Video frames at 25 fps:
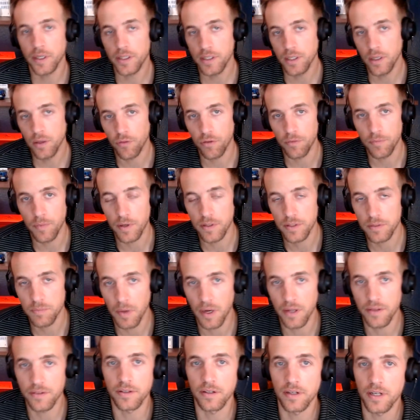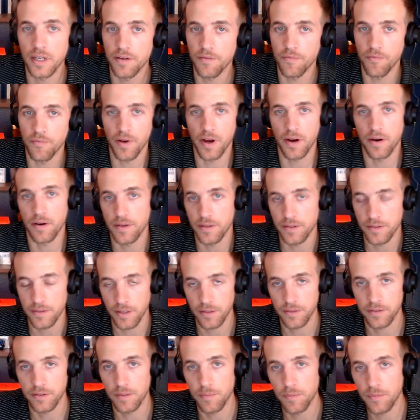note from our sponsor, Inverid
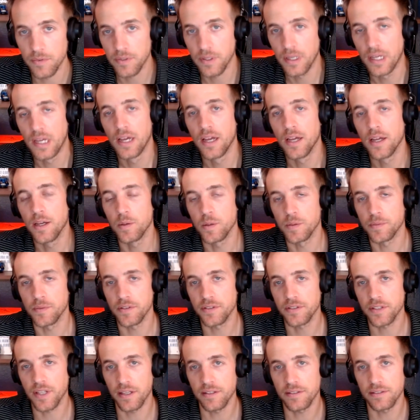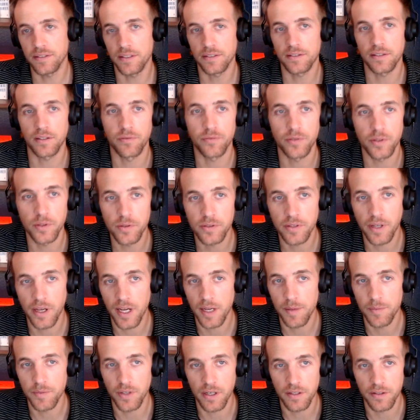Systems. We've discussed this a few
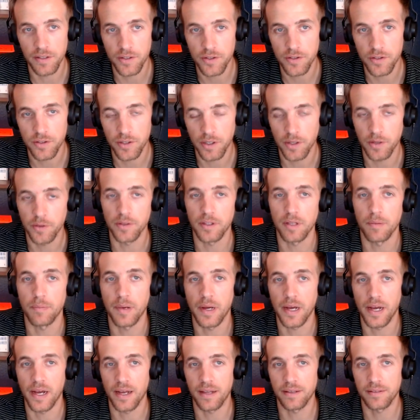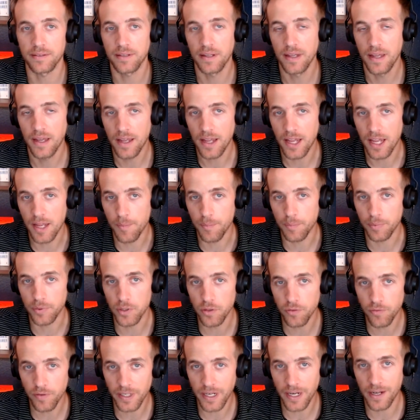times on this show in the past.
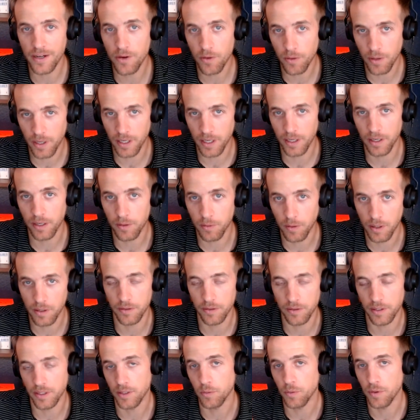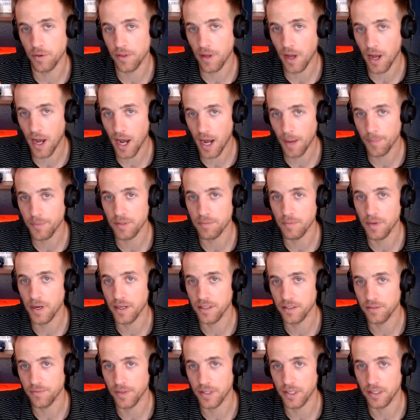Improving indoor air quality with optimized
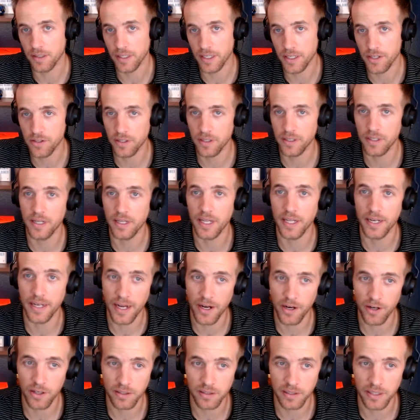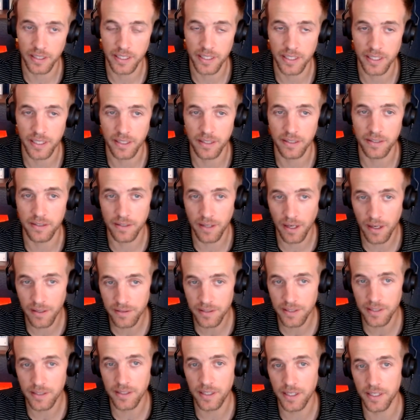ventilation and air cleaning doesn't
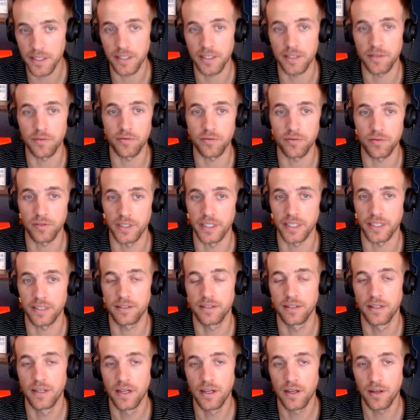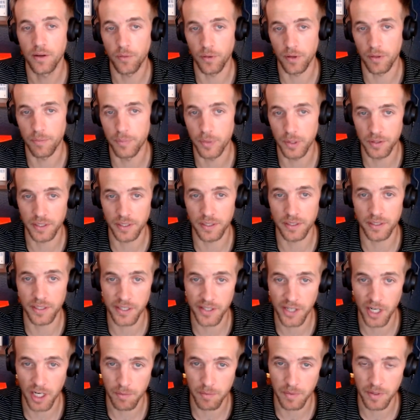need to conflict with building
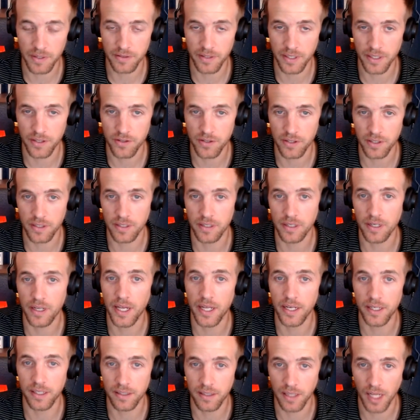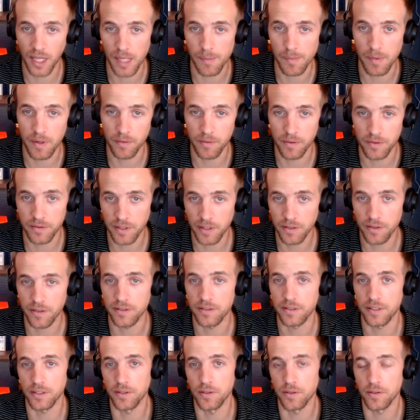decarbonization and climate resiliency
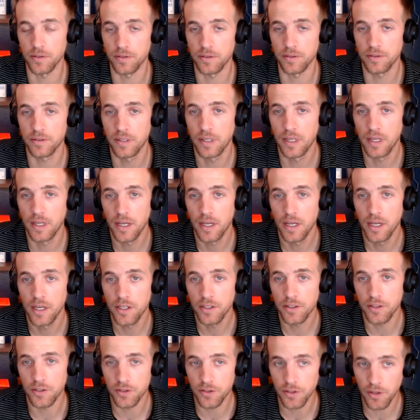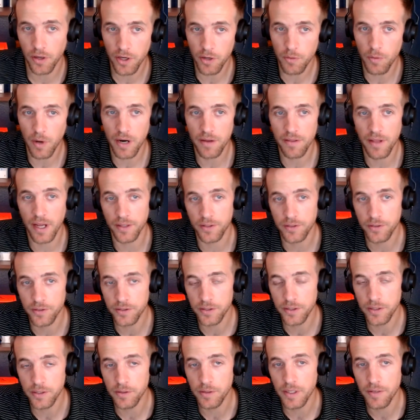goals. To show you why that's
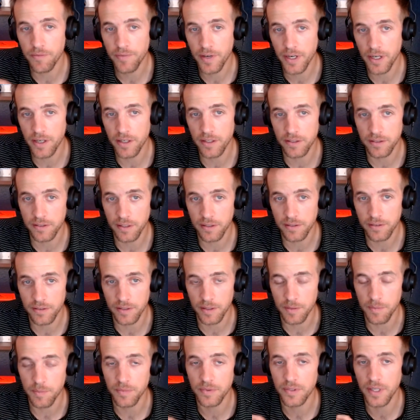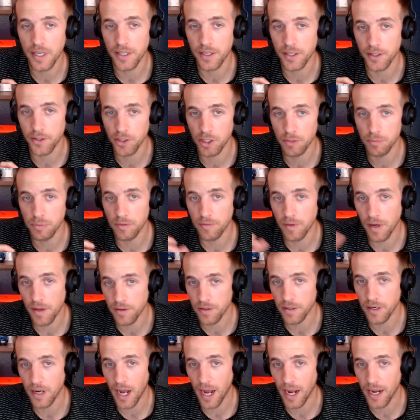true, Inverid Systems and a group of other
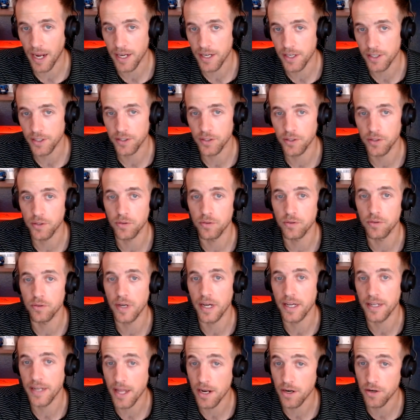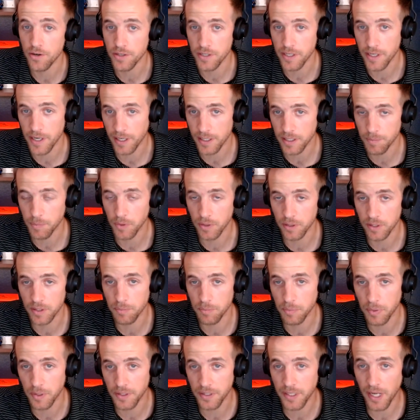IAQ and energy experts
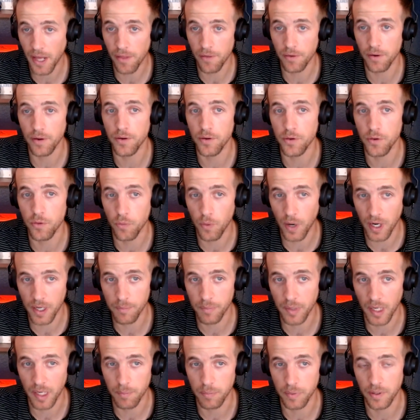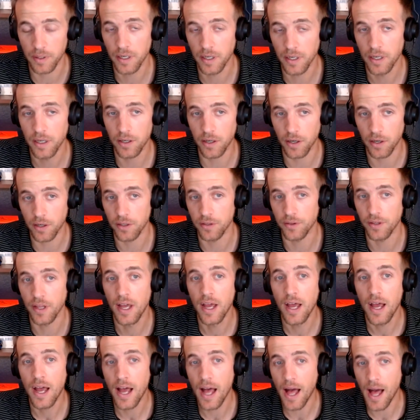put together a new white paper called
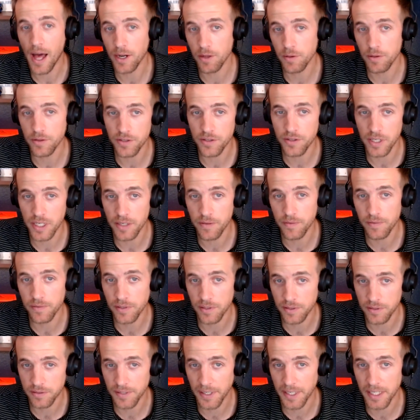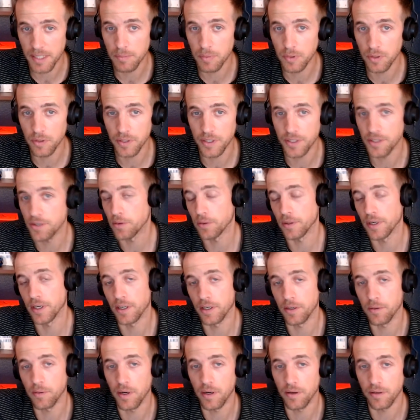How to Achieve Sustainable Indoor Air
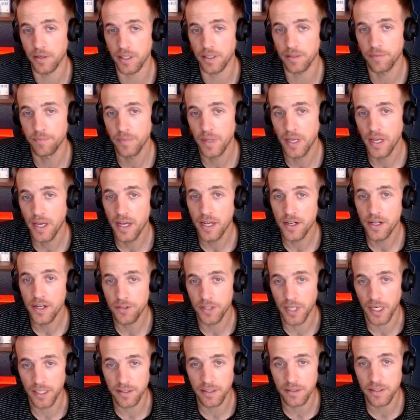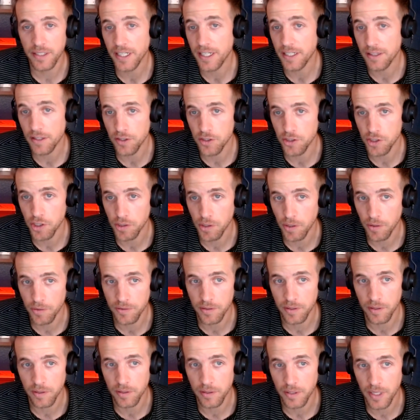Quality. Check the link in the show notes to
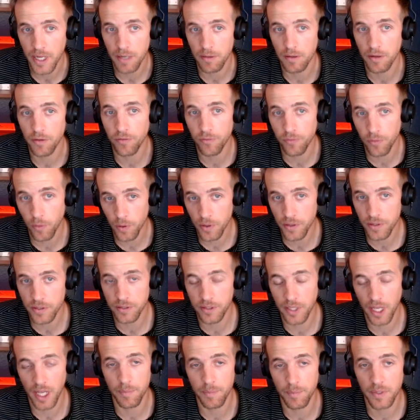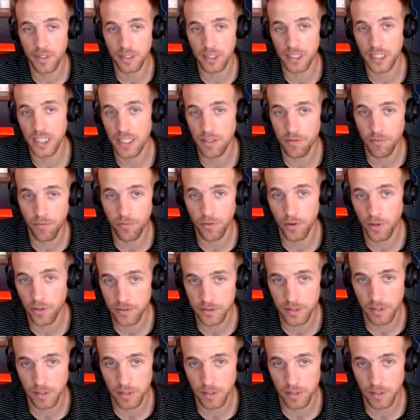learn how a 4-step clean first